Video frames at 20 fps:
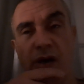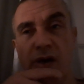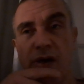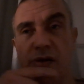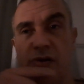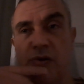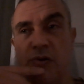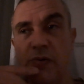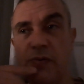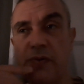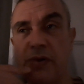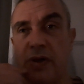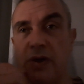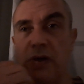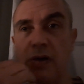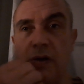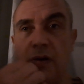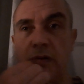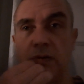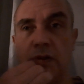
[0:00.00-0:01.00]
sort of
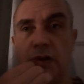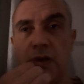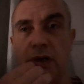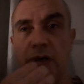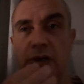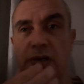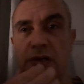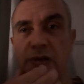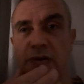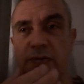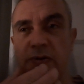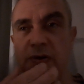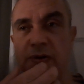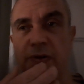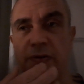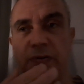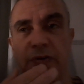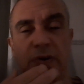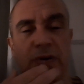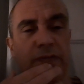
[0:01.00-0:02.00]
think along the lines of like
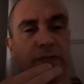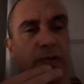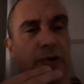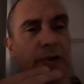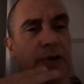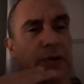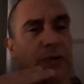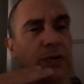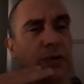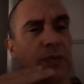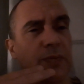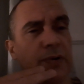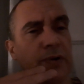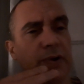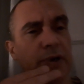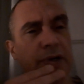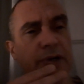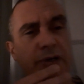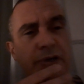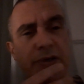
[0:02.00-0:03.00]
Thievery
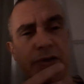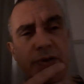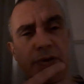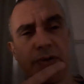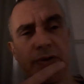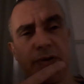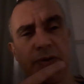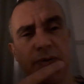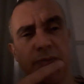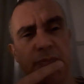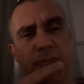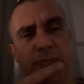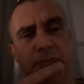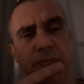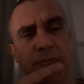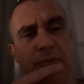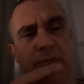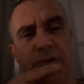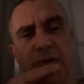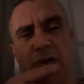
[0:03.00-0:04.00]
Corporation and
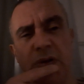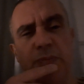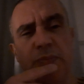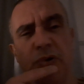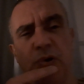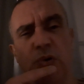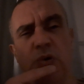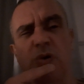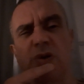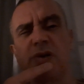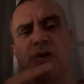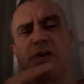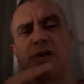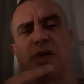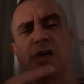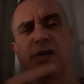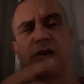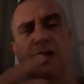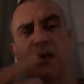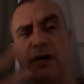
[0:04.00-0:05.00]
like
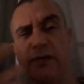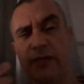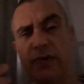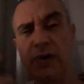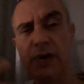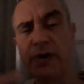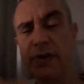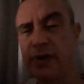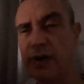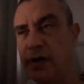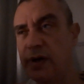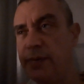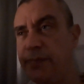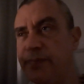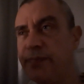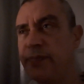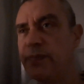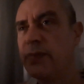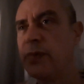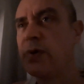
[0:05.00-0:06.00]
Portishead, stuff like that.
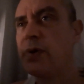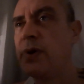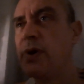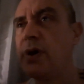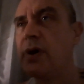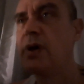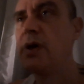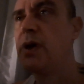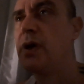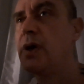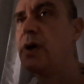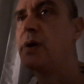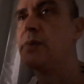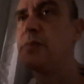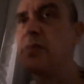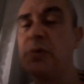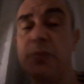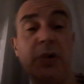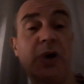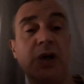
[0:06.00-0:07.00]

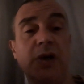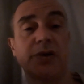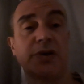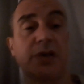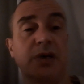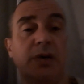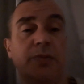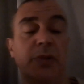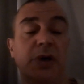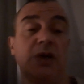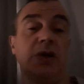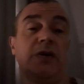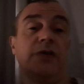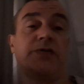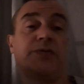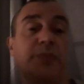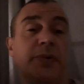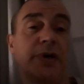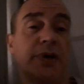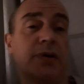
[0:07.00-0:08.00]
But my
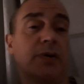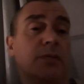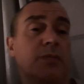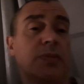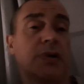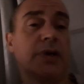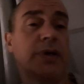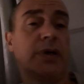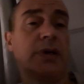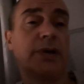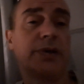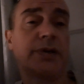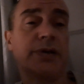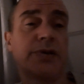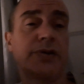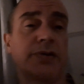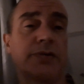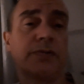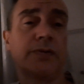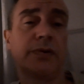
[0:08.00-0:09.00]
life's been completely
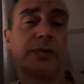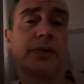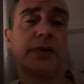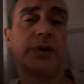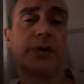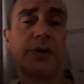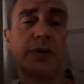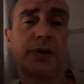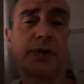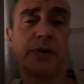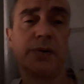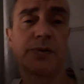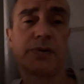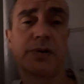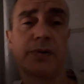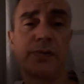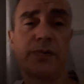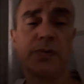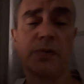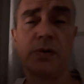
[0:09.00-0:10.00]
destroyed. I
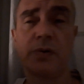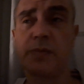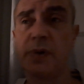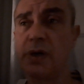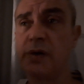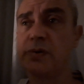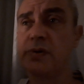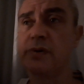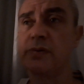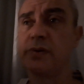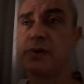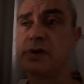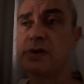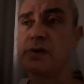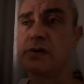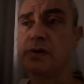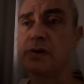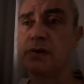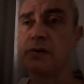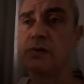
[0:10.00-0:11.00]
also thought about doing
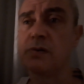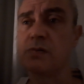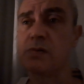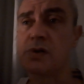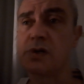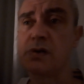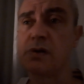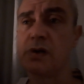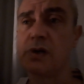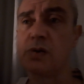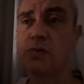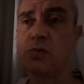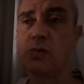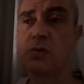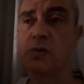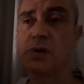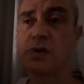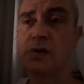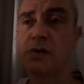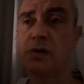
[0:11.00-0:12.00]
this thing called
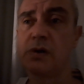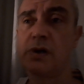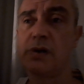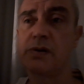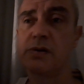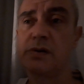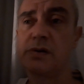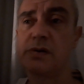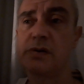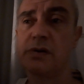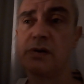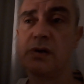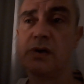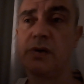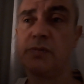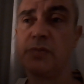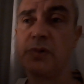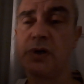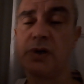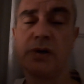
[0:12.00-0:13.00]
sidewalk science,
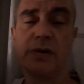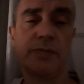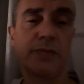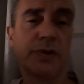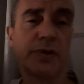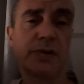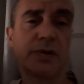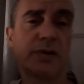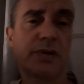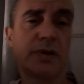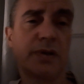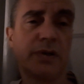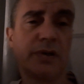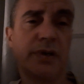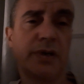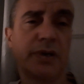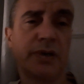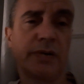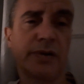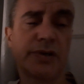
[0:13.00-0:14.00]
but I'm just,
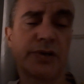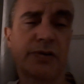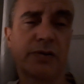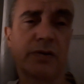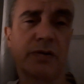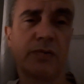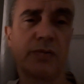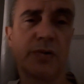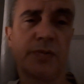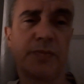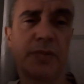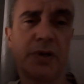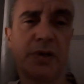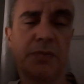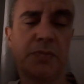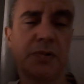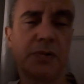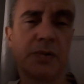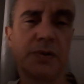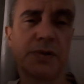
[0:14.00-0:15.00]
you know, I struggle with
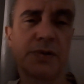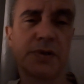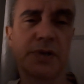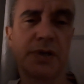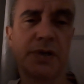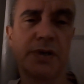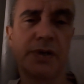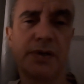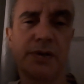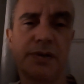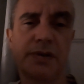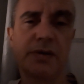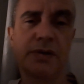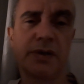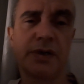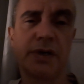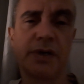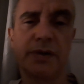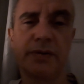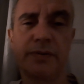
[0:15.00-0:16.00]
people as it is,
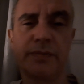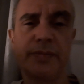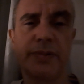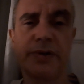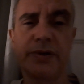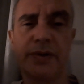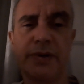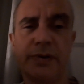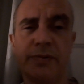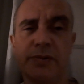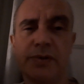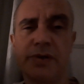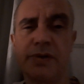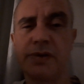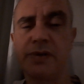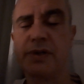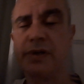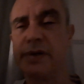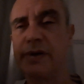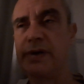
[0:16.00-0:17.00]
so but it was
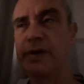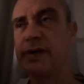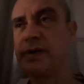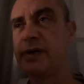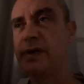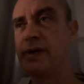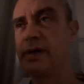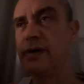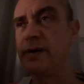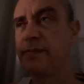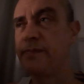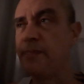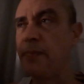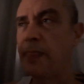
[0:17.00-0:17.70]
just an idea.